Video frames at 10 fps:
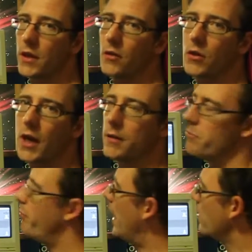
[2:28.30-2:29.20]
They don't
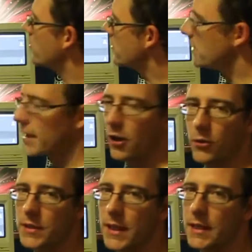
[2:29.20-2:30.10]
quite bounce like
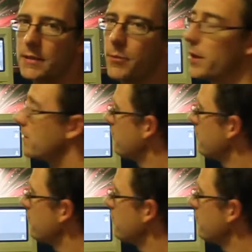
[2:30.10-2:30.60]
OS X, but